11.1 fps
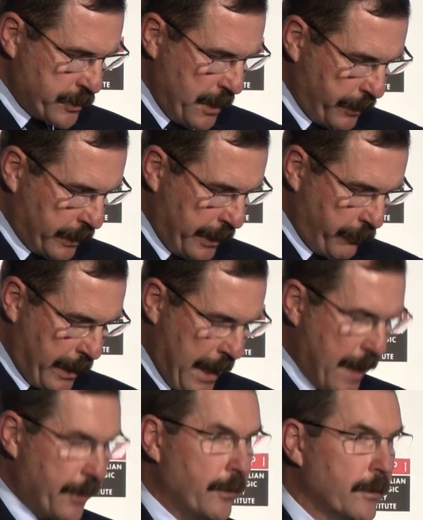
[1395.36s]
has typically
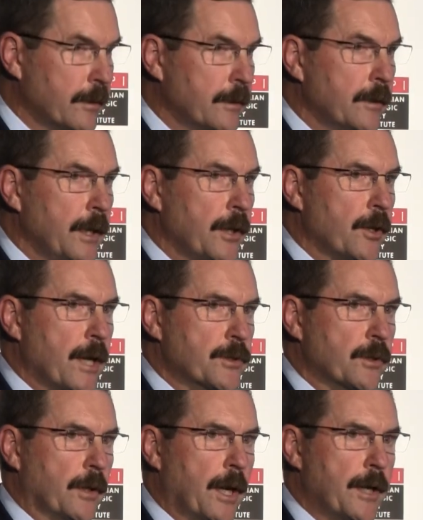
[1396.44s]
regarded
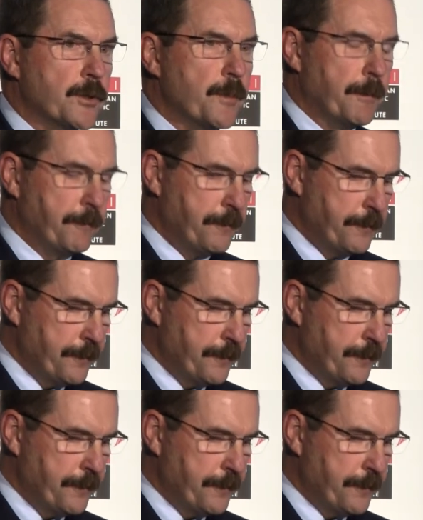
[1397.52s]
international engagement.